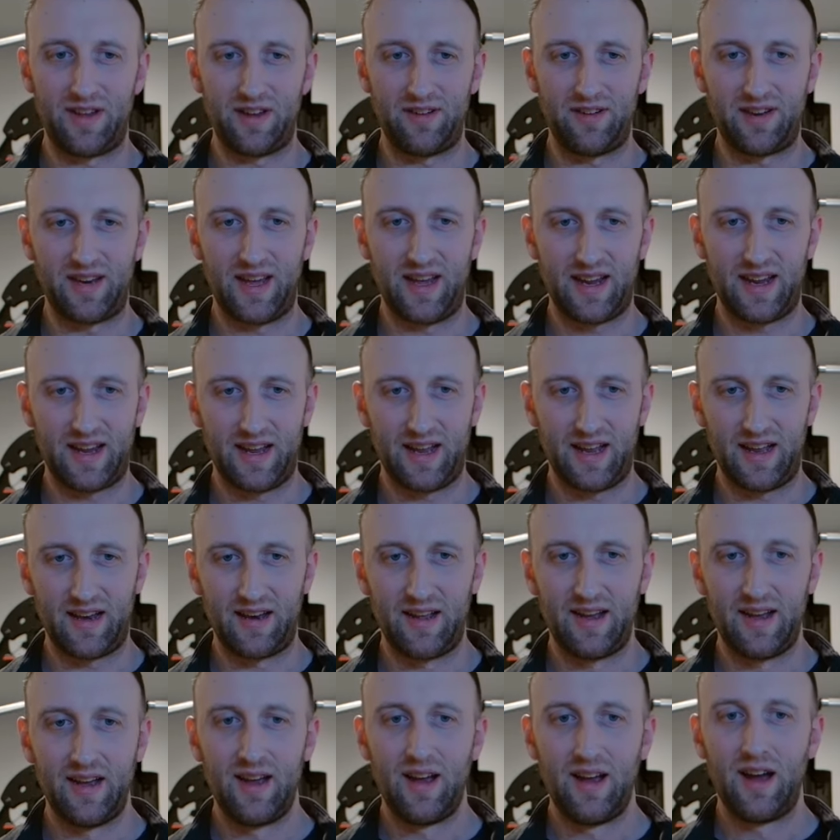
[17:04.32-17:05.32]
that you take
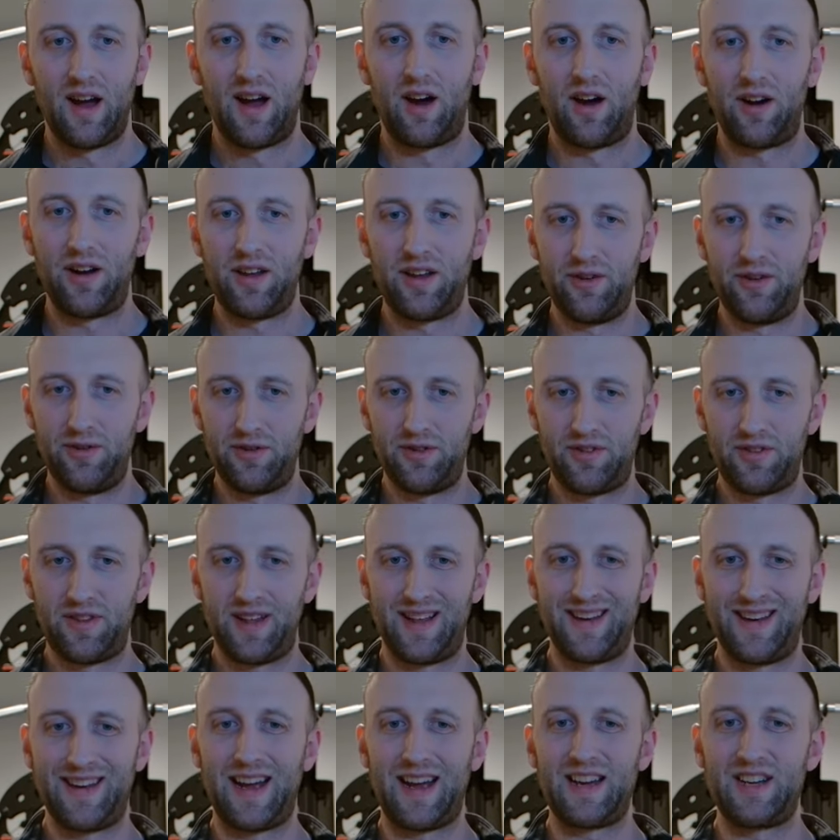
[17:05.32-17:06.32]
in are used
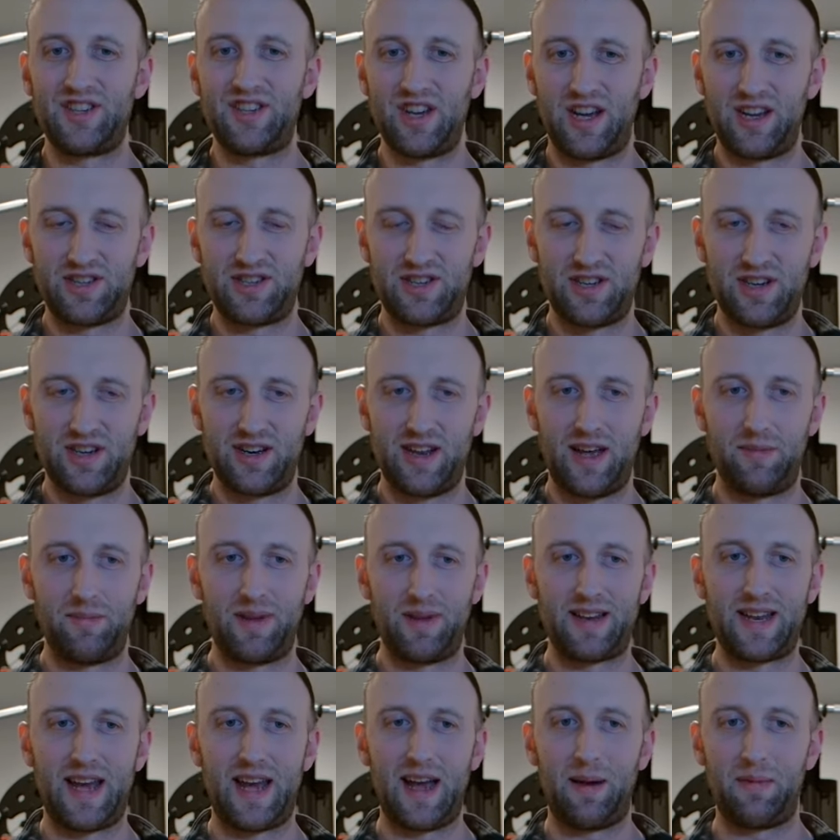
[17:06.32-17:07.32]
in digestion and
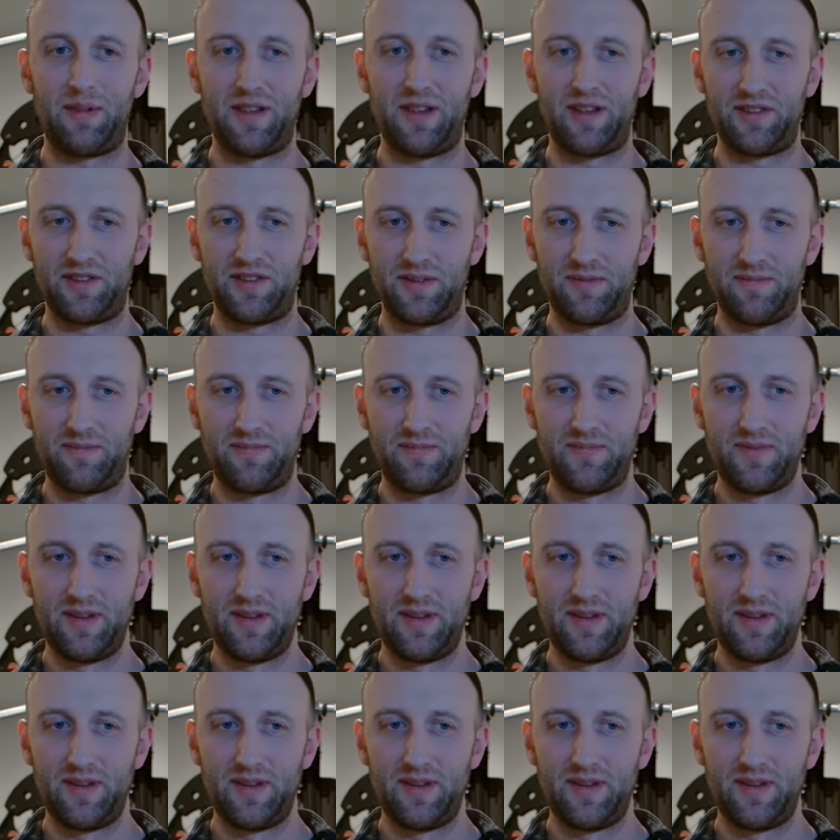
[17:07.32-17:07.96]
metabolism.